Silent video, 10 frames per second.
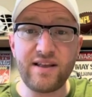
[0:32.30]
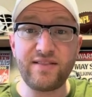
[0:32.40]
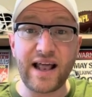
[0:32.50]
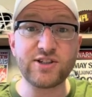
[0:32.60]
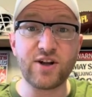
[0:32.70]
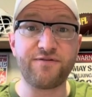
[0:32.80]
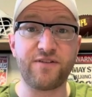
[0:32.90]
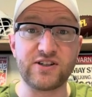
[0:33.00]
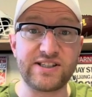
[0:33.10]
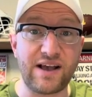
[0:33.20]
That is good
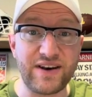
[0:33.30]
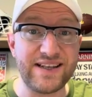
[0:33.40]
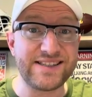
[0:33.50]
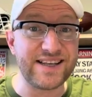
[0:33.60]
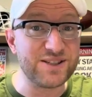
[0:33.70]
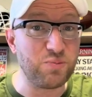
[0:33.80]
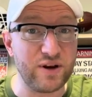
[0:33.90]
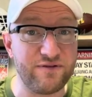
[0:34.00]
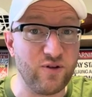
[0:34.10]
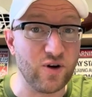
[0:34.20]
for
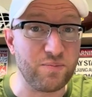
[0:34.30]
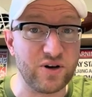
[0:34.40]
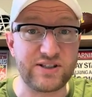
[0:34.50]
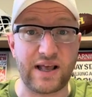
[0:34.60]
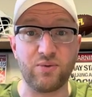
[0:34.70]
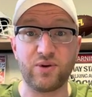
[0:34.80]
76.4%,